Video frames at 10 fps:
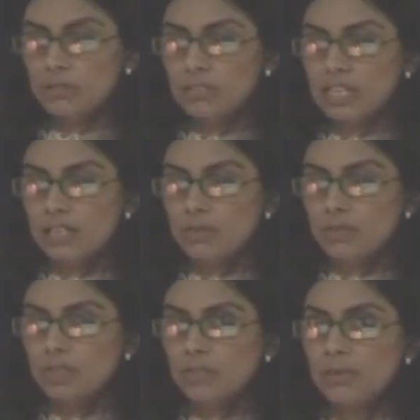to tell you
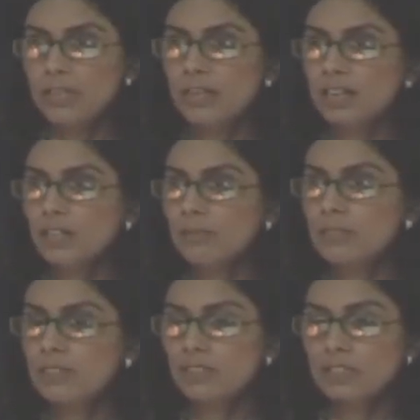what a pre-grant
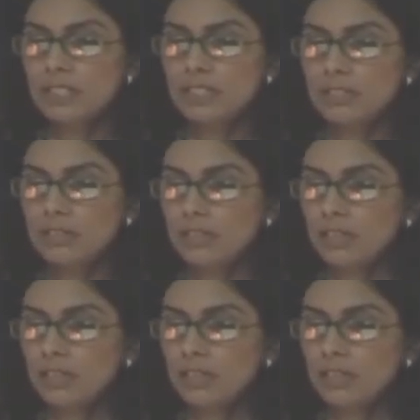opposition is,